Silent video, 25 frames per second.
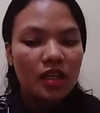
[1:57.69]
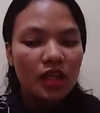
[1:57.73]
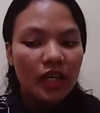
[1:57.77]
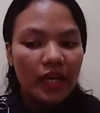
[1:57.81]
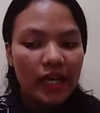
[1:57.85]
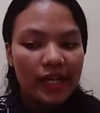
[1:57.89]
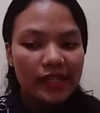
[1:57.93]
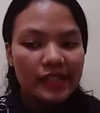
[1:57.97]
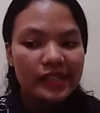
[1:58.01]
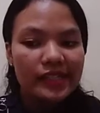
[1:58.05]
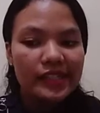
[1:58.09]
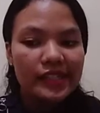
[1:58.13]

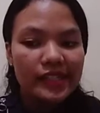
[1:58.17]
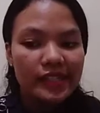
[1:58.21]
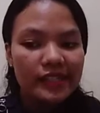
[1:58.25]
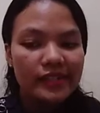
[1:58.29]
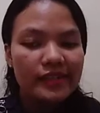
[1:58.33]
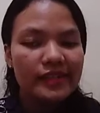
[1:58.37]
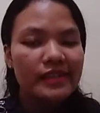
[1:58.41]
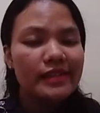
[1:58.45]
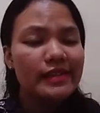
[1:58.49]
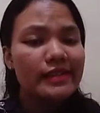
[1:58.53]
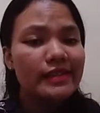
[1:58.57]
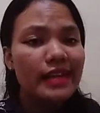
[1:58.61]
And this
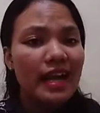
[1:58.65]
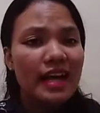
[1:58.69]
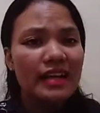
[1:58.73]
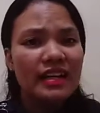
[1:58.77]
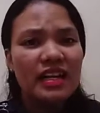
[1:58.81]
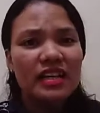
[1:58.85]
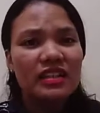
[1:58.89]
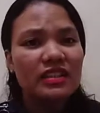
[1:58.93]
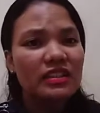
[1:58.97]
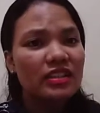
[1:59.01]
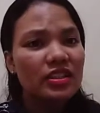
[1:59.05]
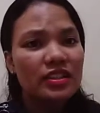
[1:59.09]
is done
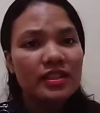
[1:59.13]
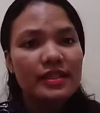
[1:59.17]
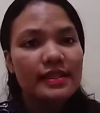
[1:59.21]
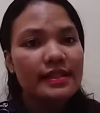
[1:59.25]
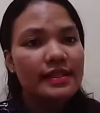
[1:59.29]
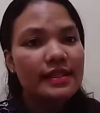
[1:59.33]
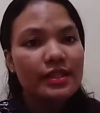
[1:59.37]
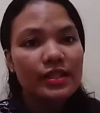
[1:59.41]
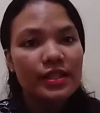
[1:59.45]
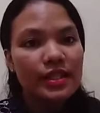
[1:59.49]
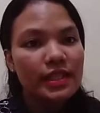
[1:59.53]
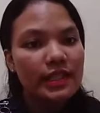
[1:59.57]

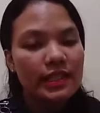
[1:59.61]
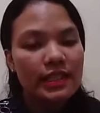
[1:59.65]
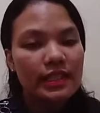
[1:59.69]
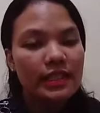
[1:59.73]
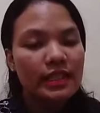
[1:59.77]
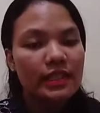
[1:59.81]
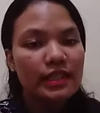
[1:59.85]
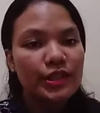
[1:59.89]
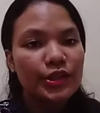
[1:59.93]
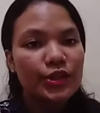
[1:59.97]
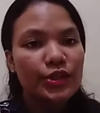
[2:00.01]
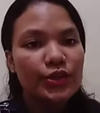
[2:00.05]

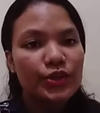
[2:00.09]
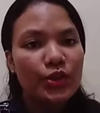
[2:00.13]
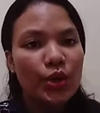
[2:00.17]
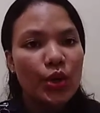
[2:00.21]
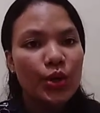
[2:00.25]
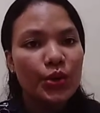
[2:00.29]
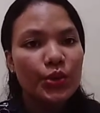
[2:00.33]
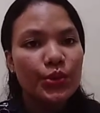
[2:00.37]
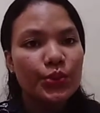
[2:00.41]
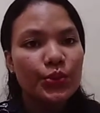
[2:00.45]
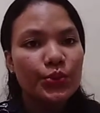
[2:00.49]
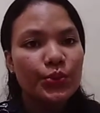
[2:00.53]
unconsciously,
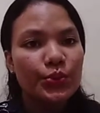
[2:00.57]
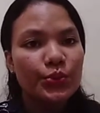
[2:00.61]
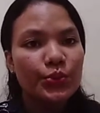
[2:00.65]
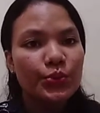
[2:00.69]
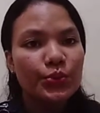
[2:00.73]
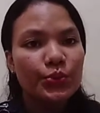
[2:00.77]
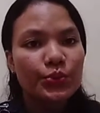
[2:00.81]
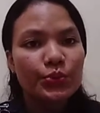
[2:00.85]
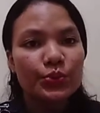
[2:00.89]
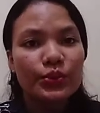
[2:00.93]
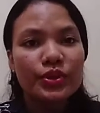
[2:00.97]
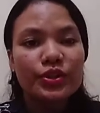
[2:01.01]
so
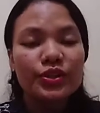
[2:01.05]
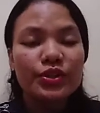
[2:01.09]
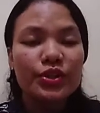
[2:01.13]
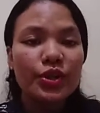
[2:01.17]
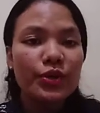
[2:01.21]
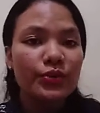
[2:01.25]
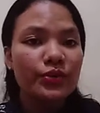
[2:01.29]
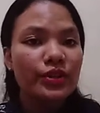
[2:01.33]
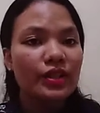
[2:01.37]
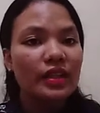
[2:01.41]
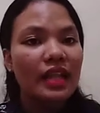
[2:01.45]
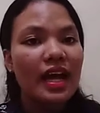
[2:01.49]
we do
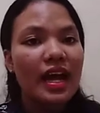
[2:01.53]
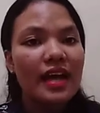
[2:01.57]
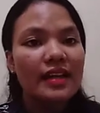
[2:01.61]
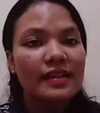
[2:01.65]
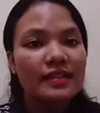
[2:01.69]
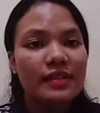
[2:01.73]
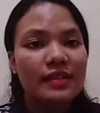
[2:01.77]
not realize